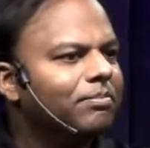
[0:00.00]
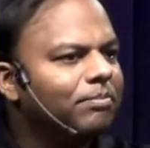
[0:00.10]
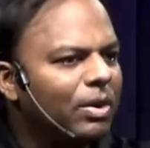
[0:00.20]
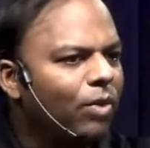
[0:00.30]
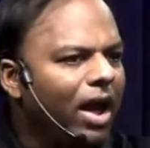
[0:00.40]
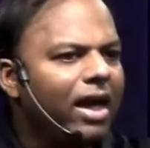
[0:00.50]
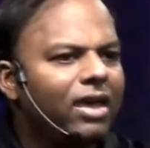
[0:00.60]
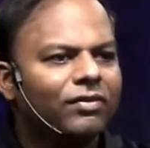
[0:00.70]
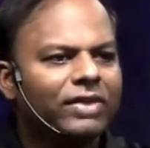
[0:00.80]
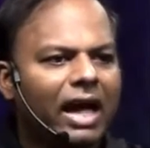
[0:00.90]
Beware
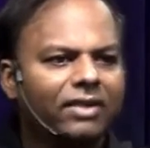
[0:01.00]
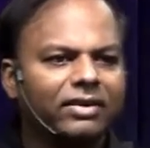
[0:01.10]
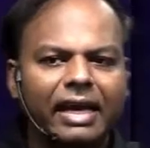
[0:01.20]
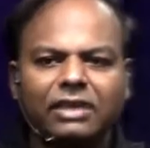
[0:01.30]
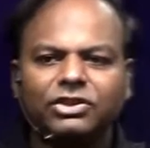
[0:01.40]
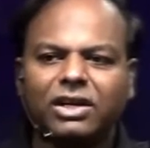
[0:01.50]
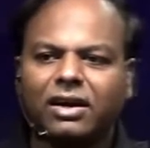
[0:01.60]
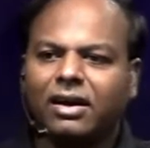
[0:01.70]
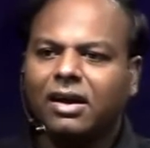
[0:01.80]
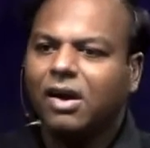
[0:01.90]
of that
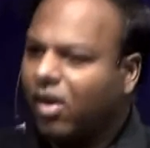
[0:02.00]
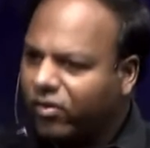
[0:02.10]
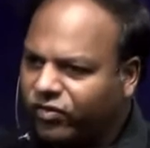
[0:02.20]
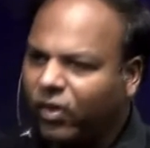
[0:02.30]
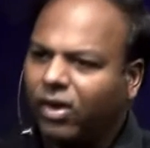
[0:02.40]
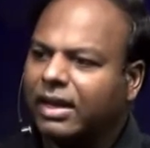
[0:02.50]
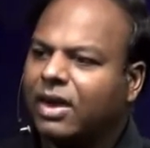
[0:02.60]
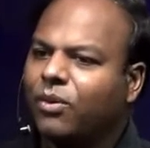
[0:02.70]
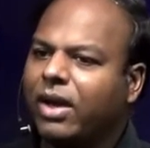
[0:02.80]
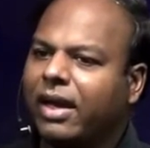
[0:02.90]
danger of falling
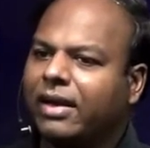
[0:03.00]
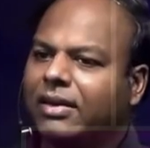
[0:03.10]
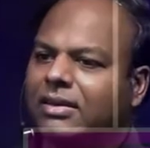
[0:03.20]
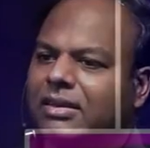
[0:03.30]
away.